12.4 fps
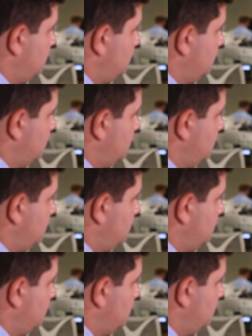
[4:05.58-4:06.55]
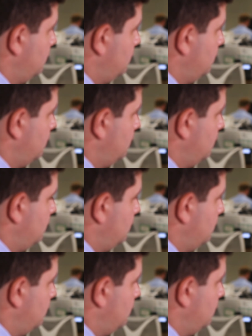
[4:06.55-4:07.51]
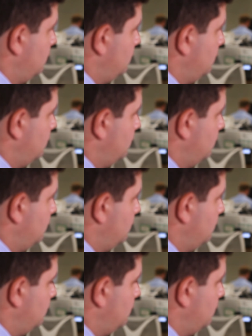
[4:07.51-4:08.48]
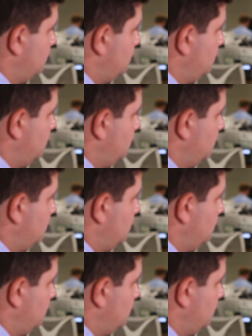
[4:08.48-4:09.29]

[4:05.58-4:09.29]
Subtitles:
(silent)